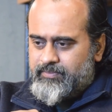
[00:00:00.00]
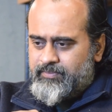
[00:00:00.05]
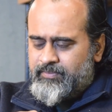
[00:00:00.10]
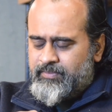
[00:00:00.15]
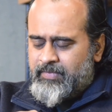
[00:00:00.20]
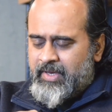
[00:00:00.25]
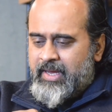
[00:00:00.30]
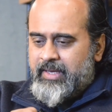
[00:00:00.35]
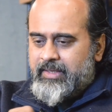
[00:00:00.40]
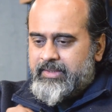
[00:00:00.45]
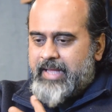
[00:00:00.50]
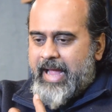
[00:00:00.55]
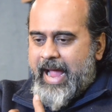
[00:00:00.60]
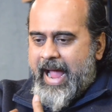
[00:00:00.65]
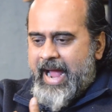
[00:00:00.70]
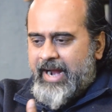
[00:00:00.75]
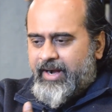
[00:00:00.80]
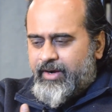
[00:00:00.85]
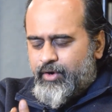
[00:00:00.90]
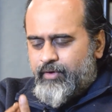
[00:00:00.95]

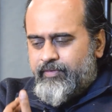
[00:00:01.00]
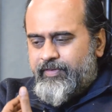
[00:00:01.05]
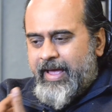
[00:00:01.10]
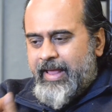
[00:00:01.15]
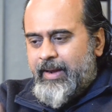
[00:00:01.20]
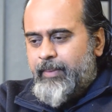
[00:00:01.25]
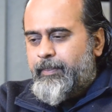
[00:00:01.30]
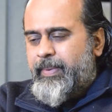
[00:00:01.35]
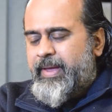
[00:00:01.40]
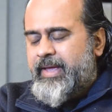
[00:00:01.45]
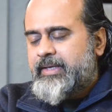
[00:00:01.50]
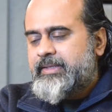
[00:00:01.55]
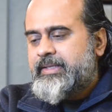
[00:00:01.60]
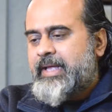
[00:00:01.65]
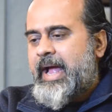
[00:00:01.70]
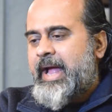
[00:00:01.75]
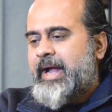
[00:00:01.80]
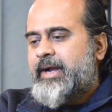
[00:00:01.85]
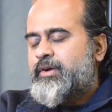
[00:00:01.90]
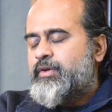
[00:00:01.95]
The act of
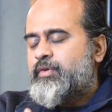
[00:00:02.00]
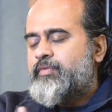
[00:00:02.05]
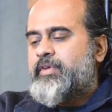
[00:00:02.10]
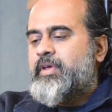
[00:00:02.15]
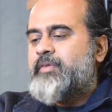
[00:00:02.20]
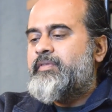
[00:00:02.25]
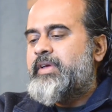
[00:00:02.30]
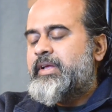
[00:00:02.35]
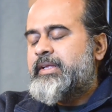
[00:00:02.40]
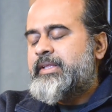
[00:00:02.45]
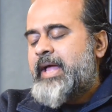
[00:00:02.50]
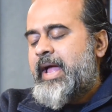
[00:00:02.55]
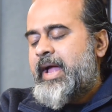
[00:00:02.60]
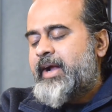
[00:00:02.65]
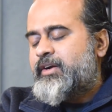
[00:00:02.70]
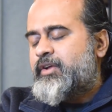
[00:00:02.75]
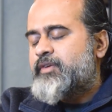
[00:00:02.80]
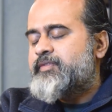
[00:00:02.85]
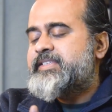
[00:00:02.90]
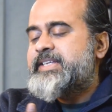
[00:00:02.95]
helping, the act of giving, the
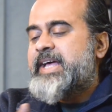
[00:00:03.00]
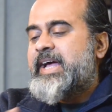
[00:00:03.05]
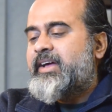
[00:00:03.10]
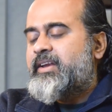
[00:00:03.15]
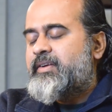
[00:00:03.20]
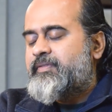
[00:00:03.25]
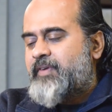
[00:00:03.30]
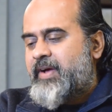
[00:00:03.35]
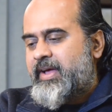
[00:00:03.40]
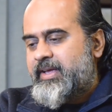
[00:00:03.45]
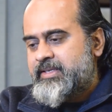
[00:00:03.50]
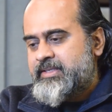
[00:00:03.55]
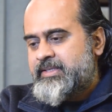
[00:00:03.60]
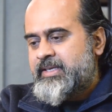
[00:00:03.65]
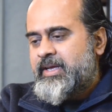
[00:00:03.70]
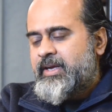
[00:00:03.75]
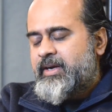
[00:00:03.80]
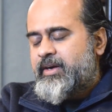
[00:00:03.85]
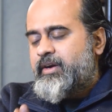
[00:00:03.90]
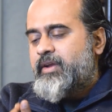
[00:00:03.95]
act of
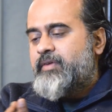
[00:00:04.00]
sacrifice,